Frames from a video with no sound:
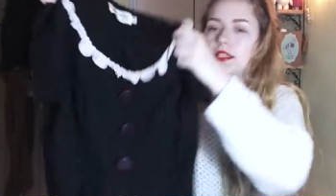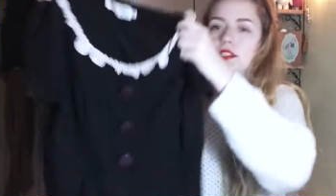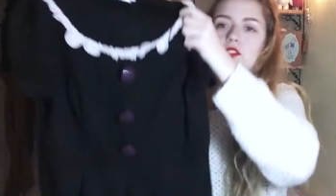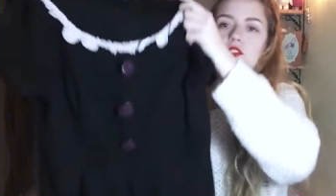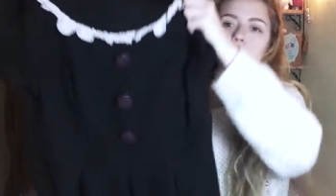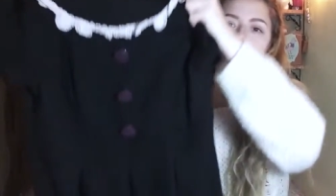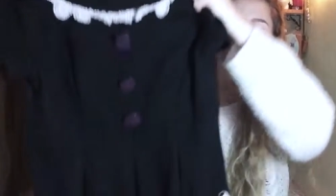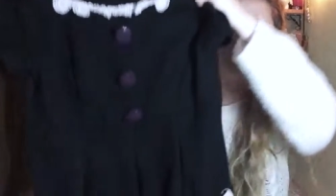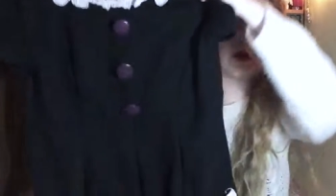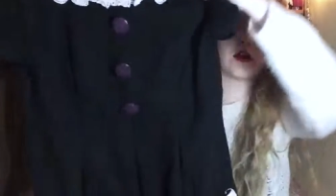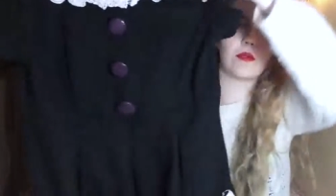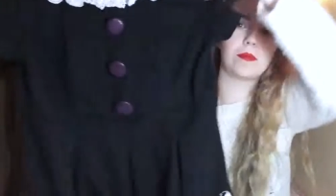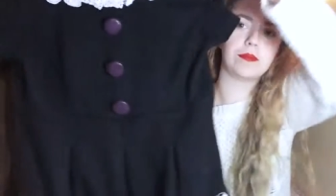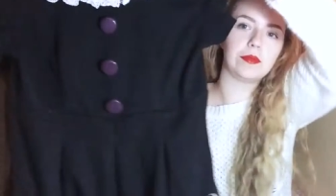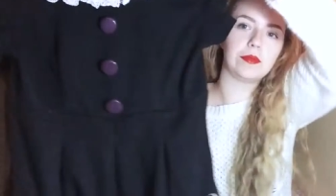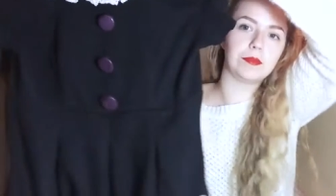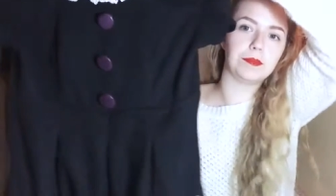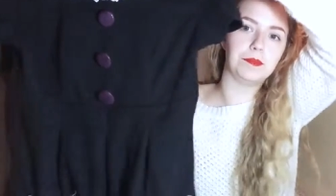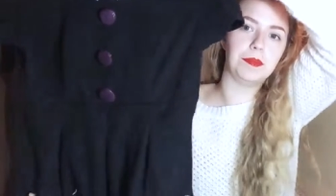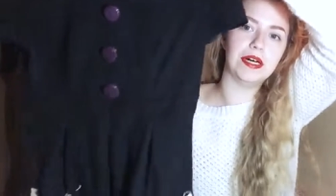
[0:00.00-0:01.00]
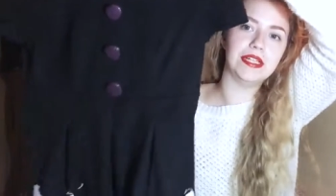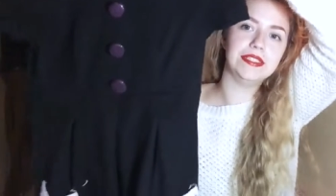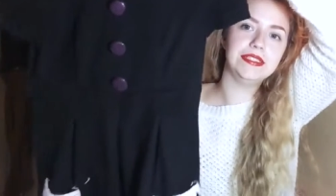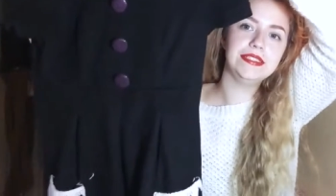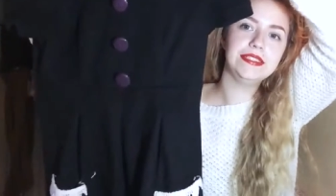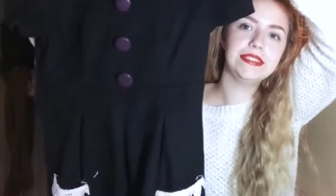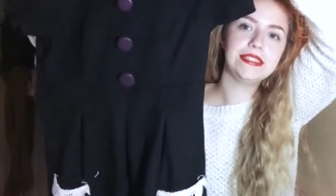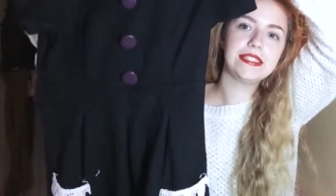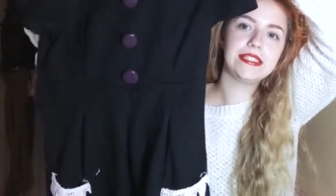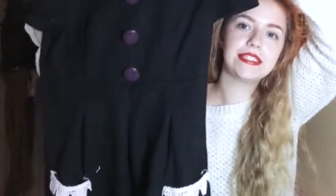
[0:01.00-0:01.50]
it's got purple
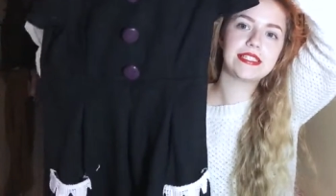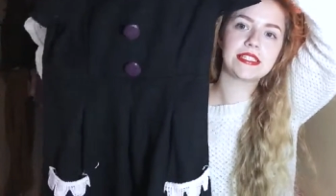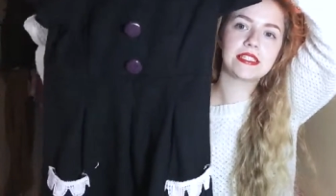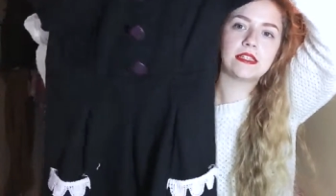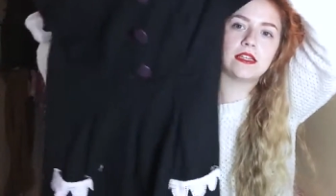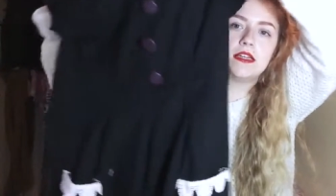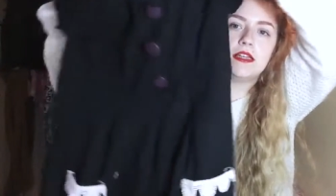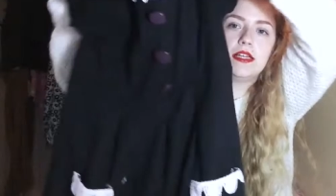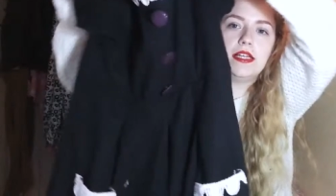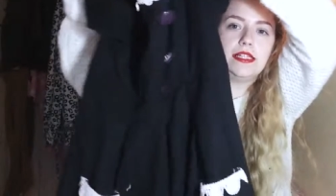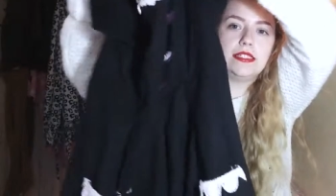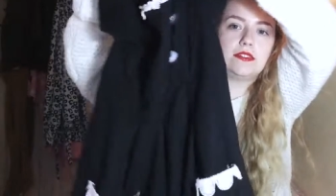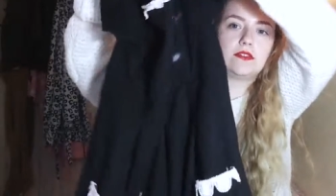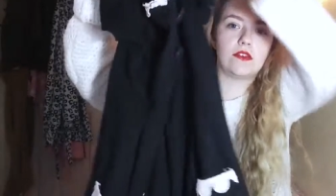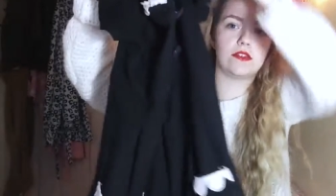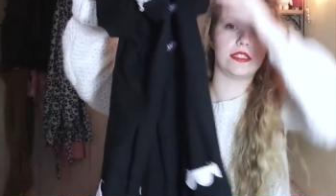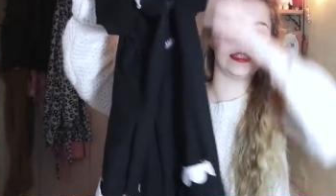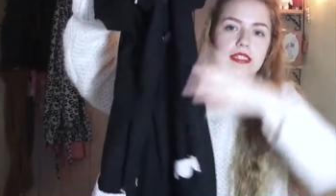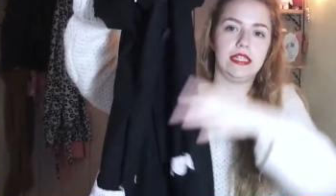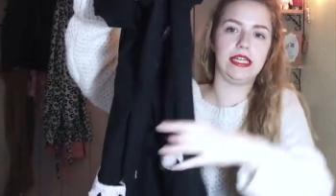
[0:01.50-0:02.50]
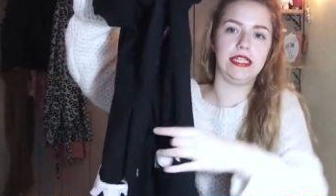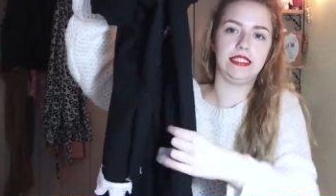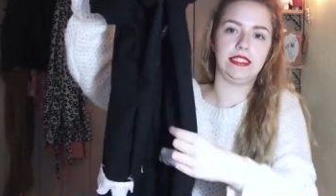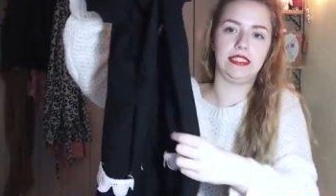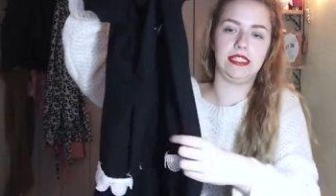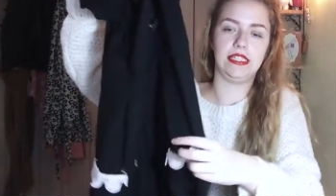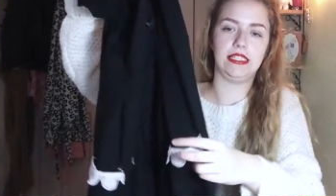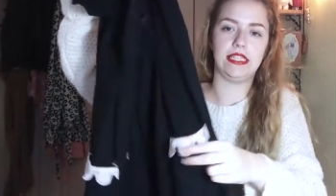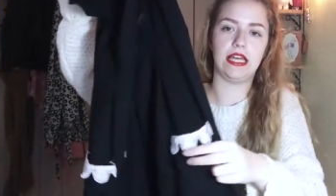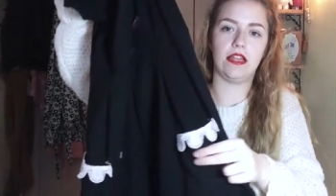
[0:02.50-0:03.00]
buttons, it's got the lace
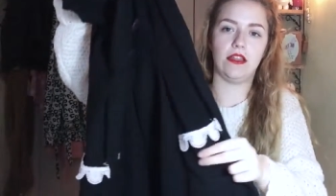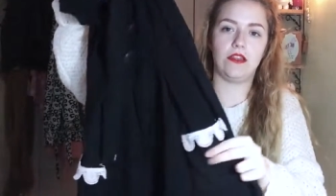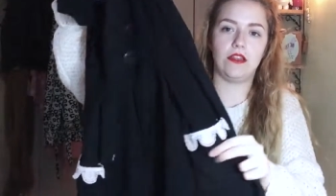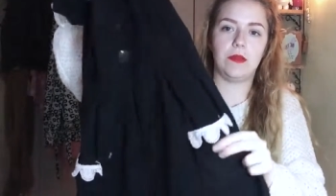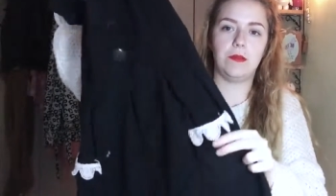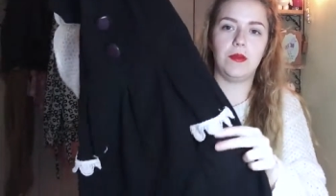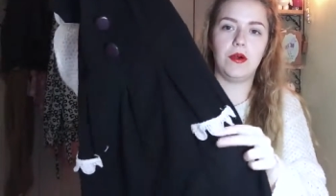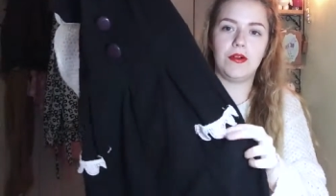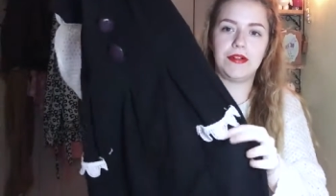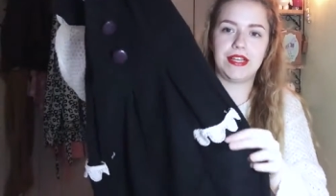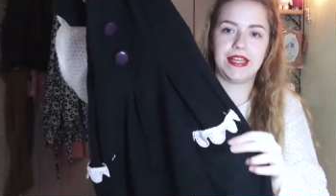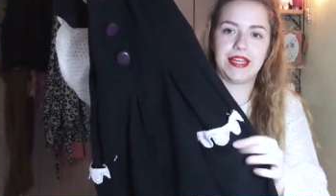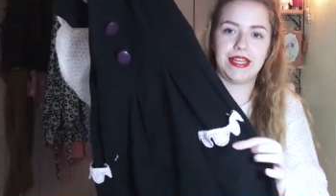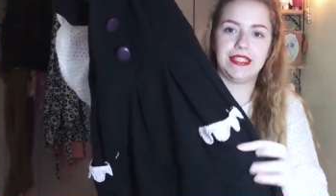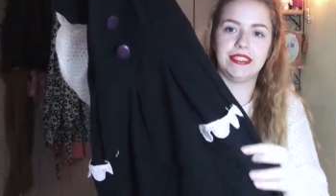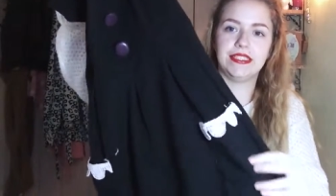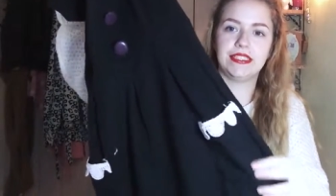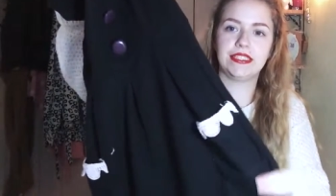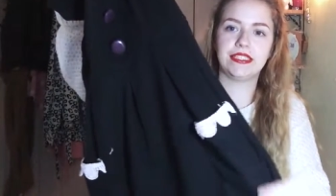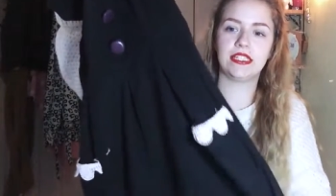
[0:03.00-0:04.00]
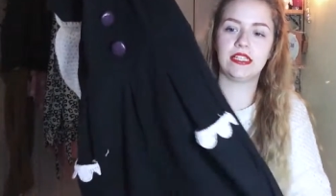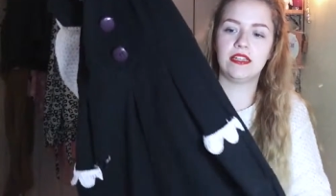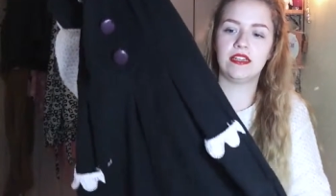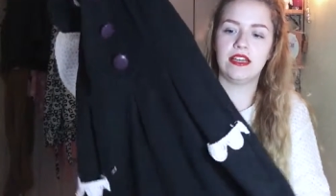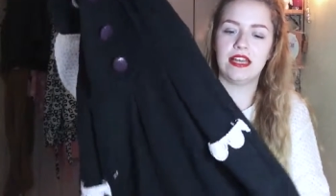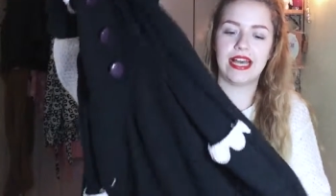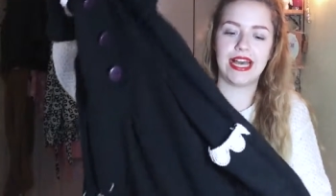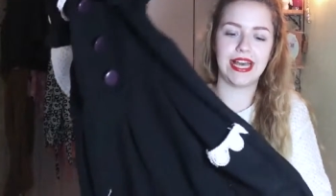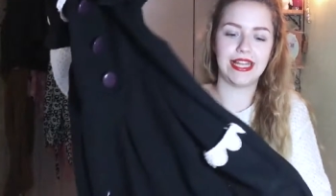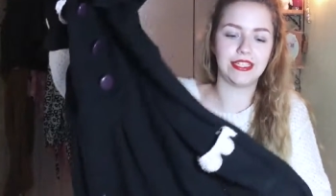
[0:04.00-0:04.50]
detail on the pockets,
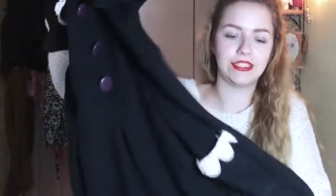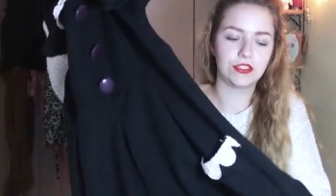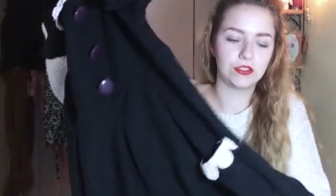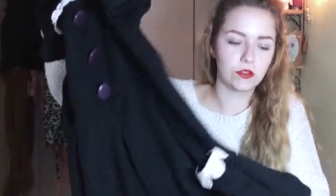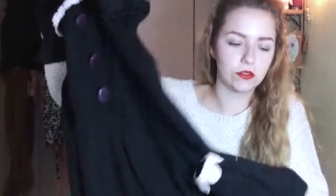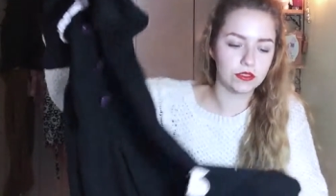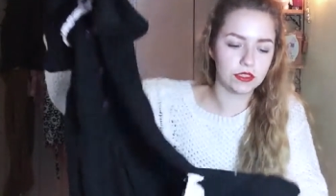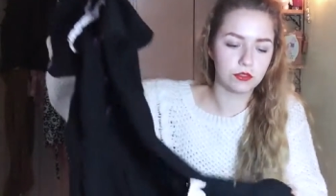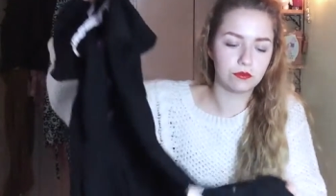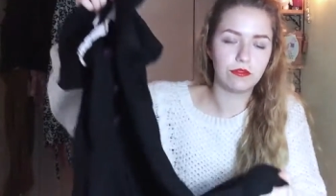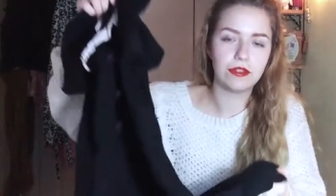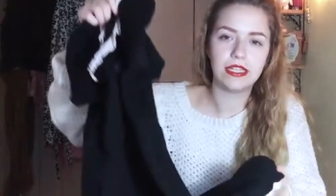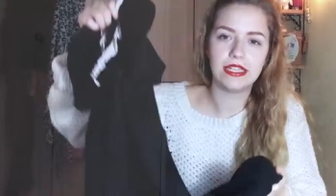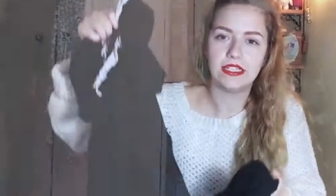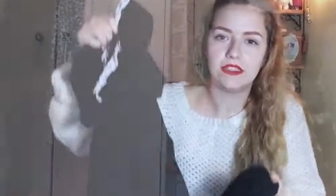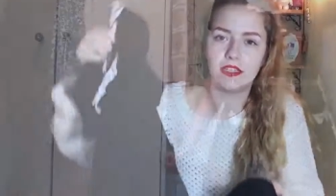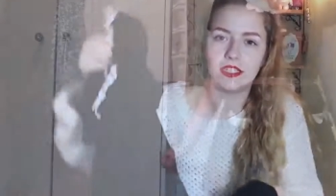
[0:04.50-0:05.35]
and it's got this really